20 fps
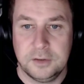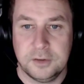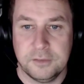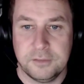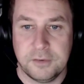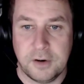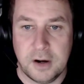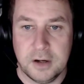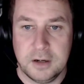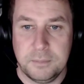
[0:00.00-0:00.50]

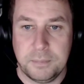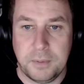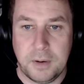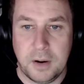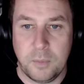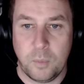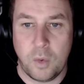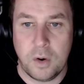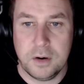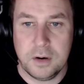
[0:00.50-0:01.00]
divided
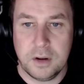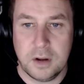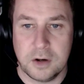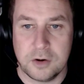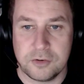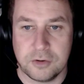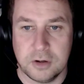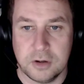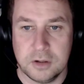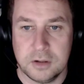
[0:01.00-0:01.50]
by
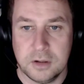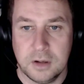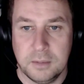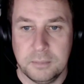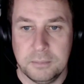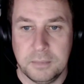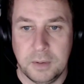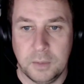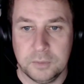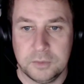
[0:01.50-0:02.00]
100
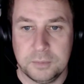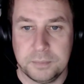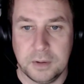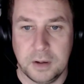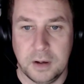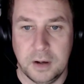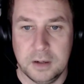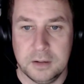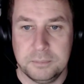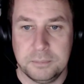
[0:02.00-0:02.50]

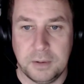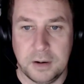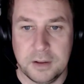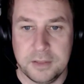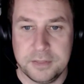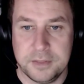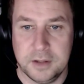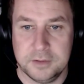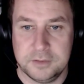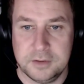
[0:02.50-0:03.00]
multiplied
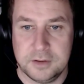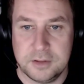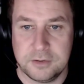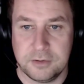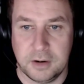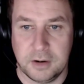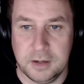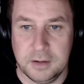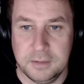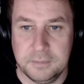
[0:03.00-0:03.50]
by
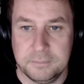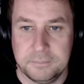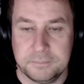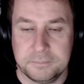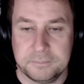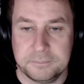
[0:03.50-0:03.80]
33.